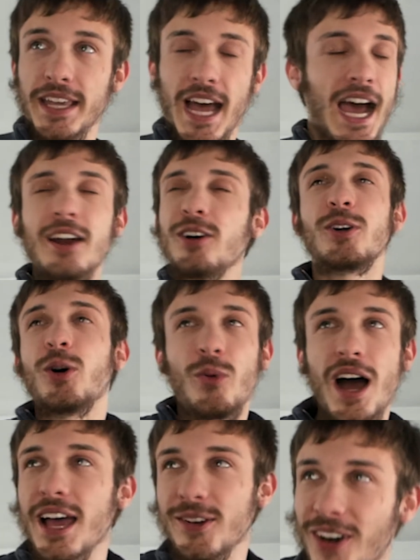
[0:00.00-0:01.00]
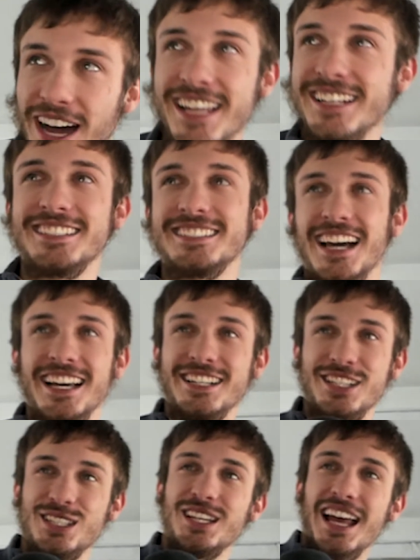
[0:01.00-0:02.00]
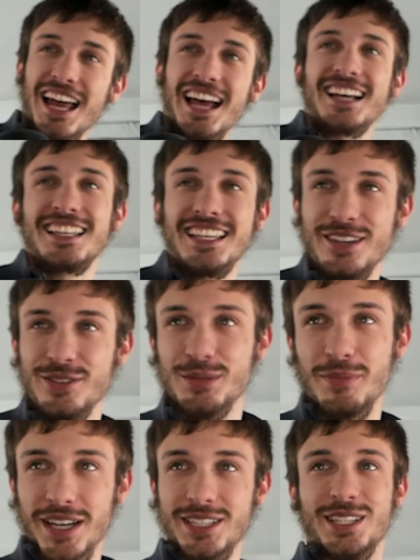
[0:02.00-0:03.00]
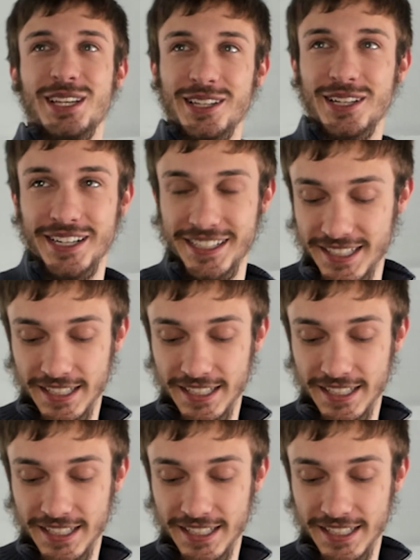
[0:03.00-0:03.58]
yeah, I don't know why Wyatt decided just to act like he was muscular.